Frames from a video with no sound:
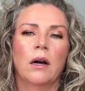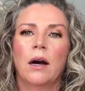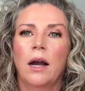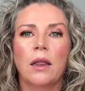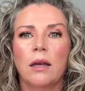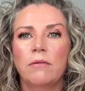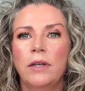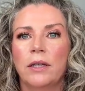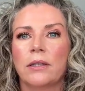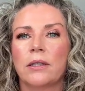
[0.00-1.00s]
I love
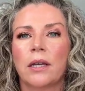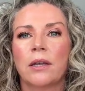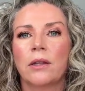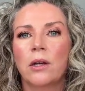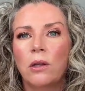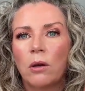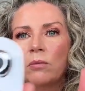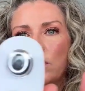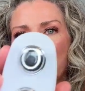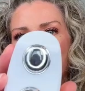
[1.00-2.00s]
this. The
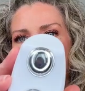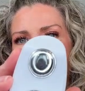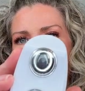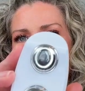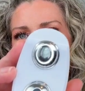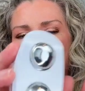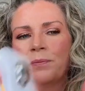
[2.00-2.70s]
globes are smaller.